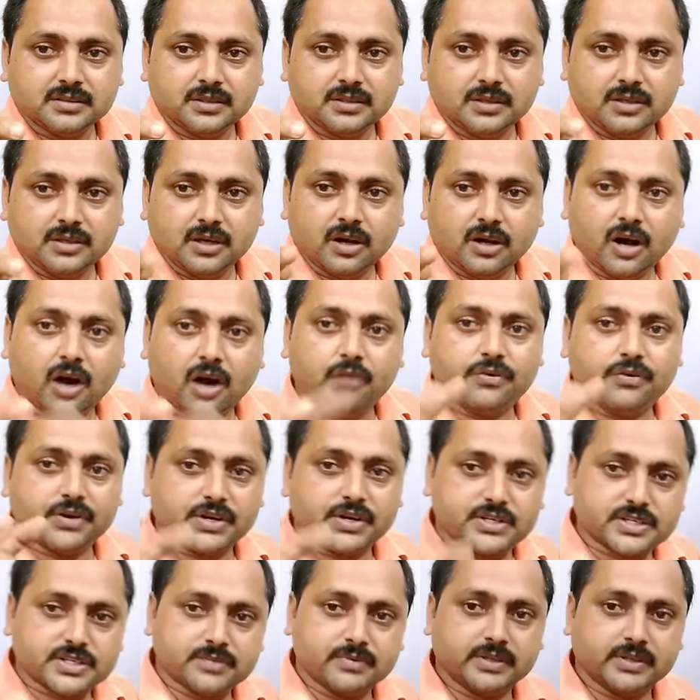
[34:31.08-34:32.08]
Half
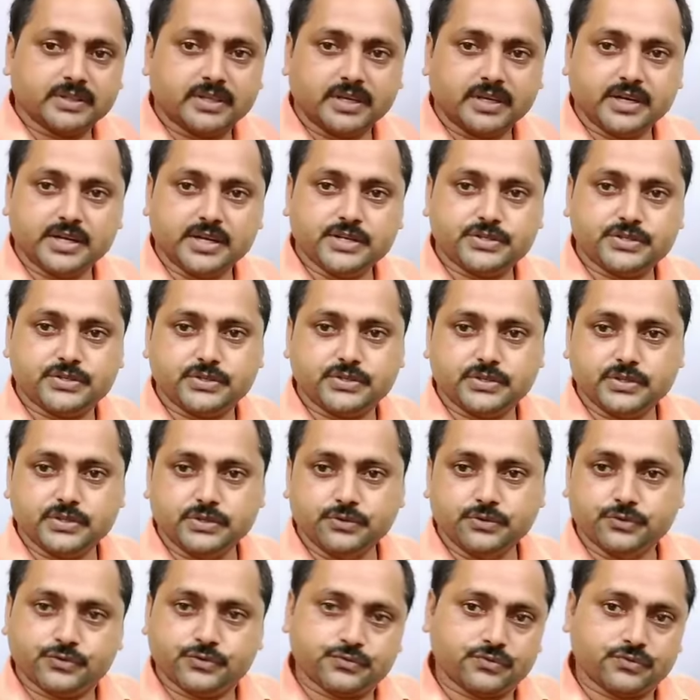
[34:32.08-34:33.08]
reaction method is
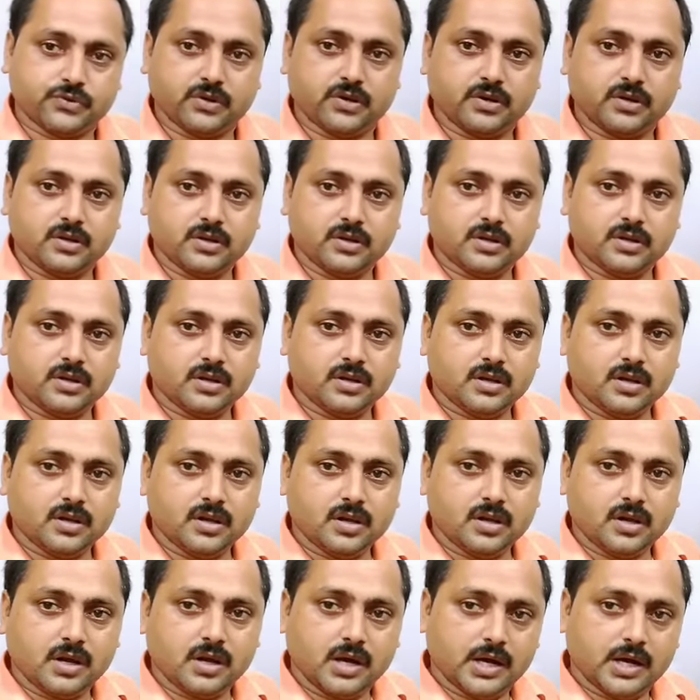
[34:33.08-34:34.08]
useful.
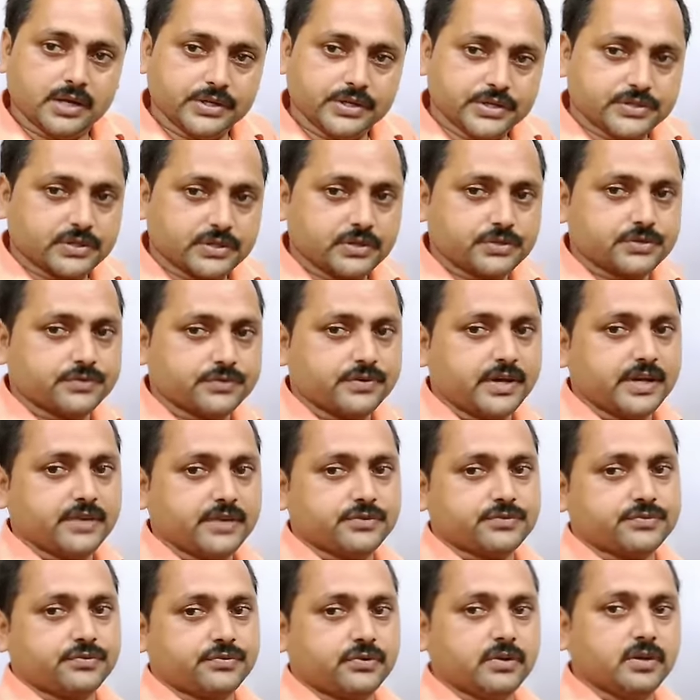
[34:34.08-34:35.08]
This is also very
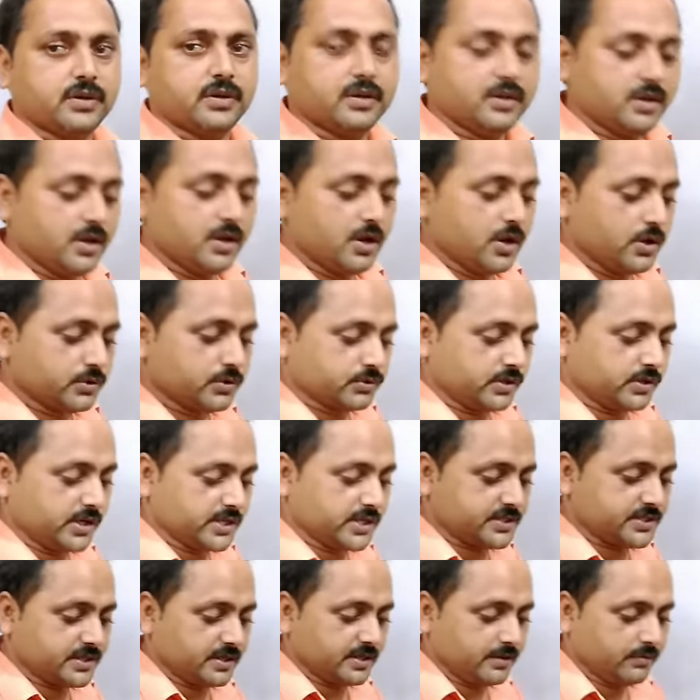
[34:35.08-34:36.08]
useful. So let us
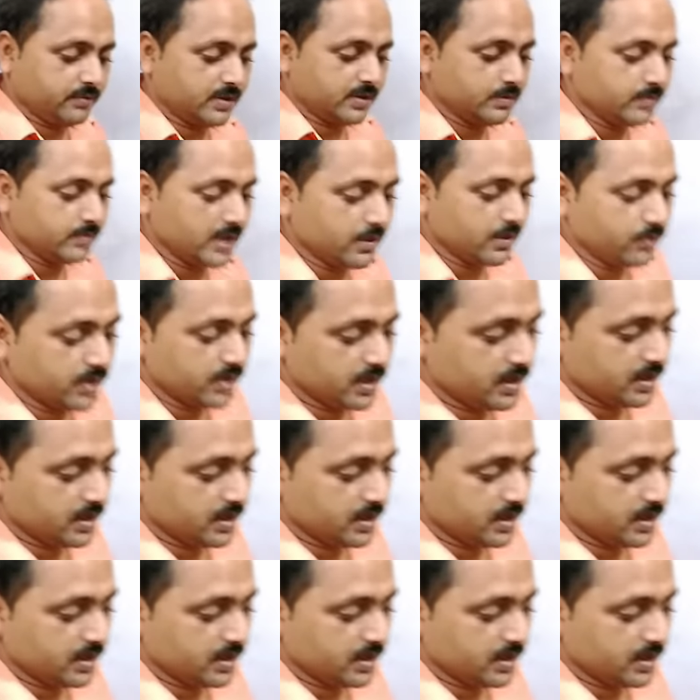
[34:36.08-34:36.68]
see one by one.